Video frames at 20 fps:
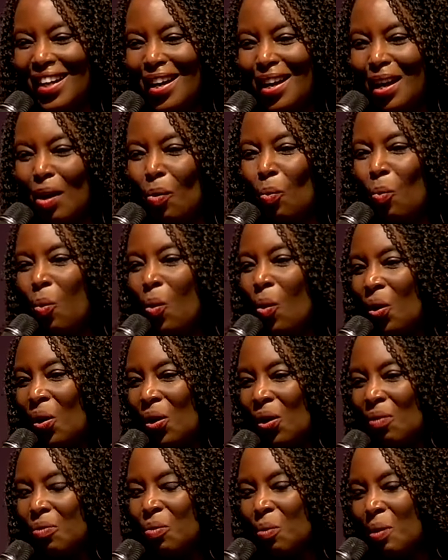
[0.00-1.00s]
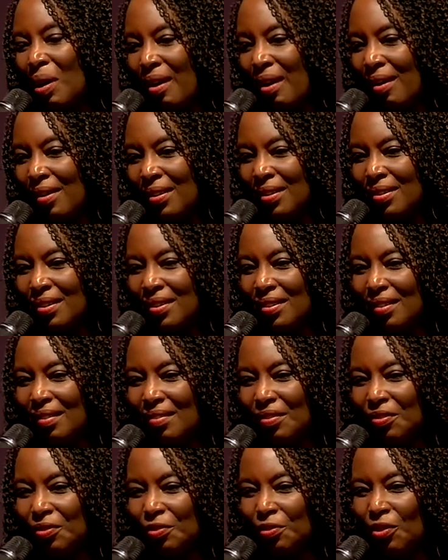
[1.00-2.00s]
a wall of words
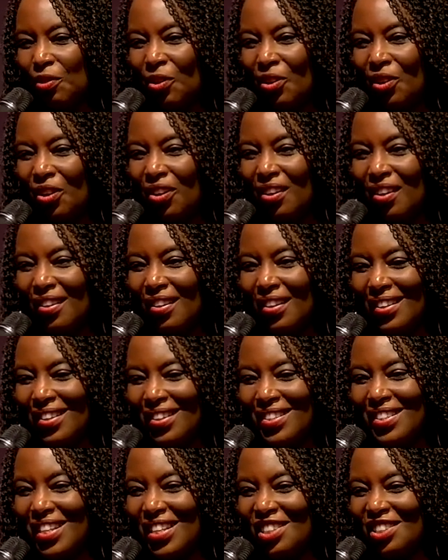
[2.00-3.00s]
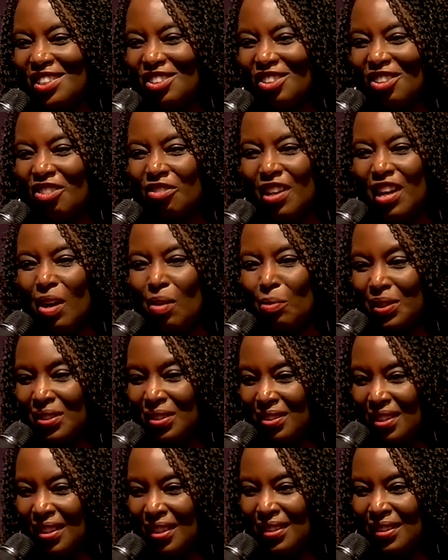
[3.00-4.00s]
for uh, the sense of our
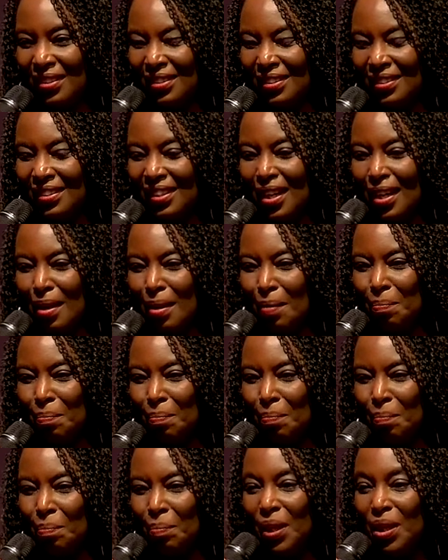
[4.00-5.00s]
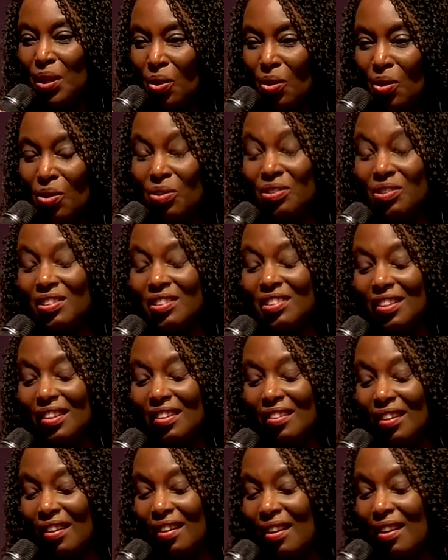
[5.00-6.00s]
seas um, beyond
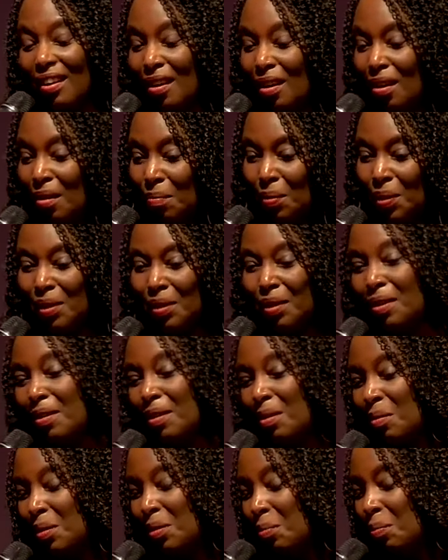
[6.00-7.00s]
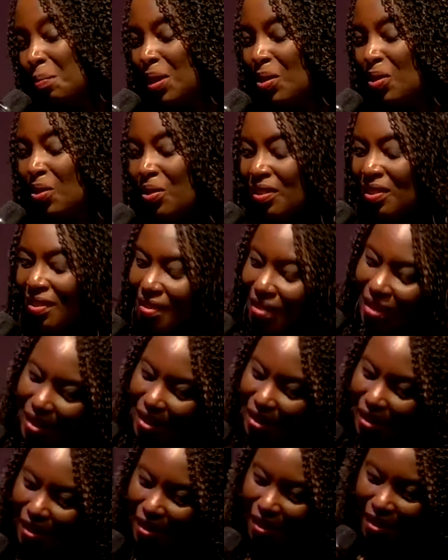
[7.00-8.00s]
the uh, beyond the